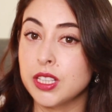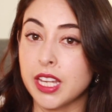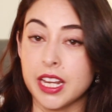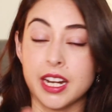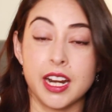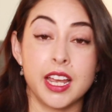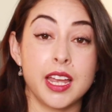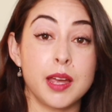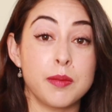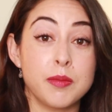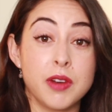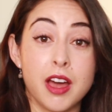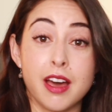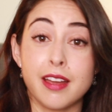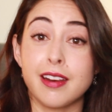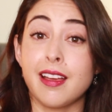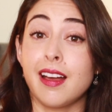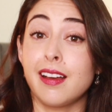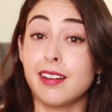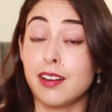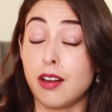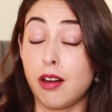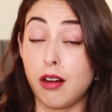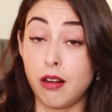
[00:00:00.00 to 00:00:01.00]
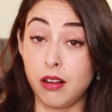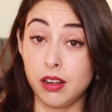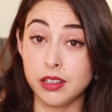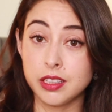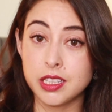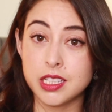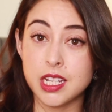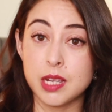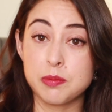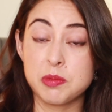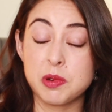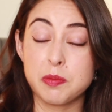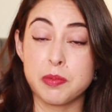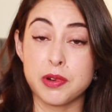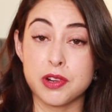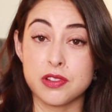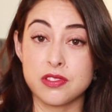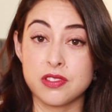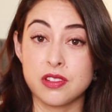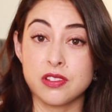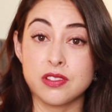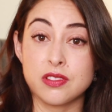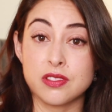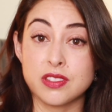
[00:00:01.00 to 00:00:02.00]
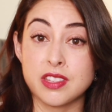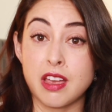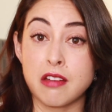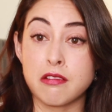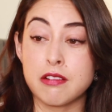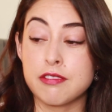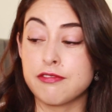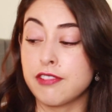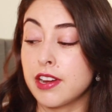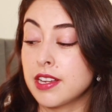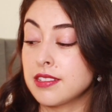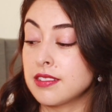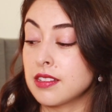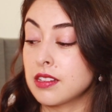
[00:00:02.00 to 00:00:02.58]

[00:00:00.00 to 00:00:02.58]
and I am not at all the type of person to sacrifice